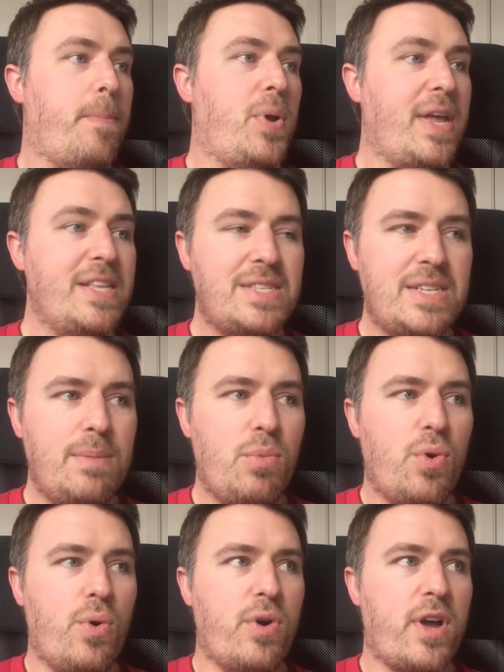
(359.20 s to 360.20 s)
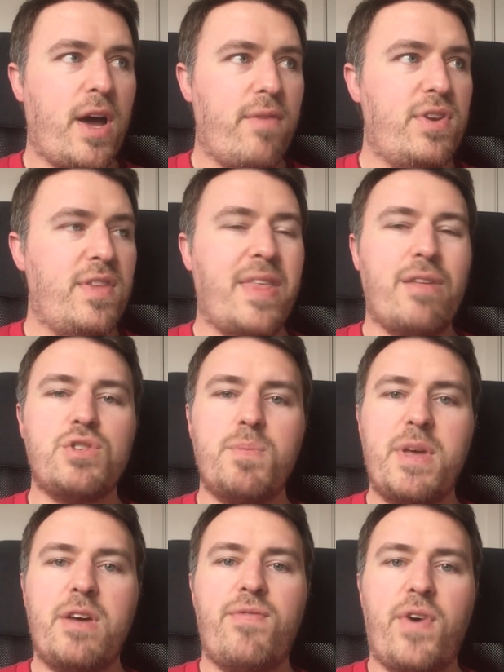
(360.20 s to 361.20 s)
Plenty more covered in there. There was a
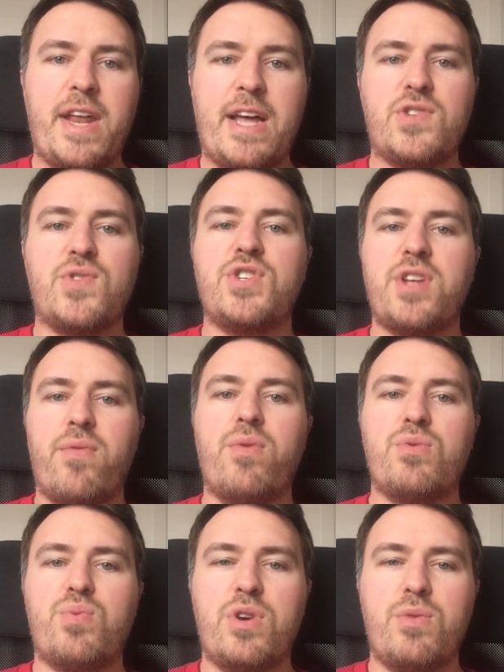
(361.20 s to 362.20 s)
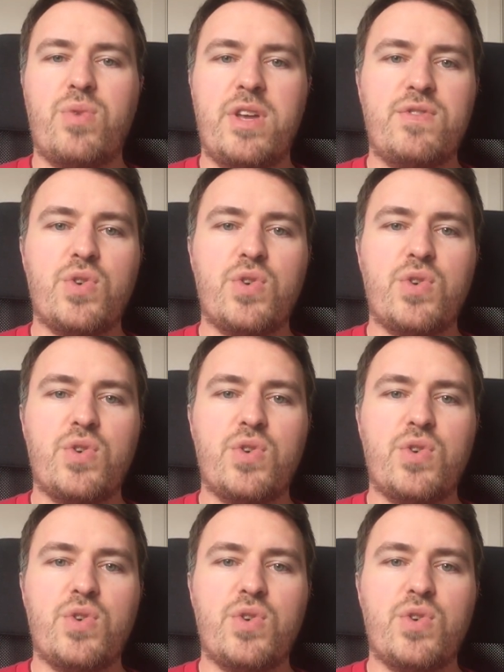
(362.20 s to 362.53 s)
bit of financial stuff which we've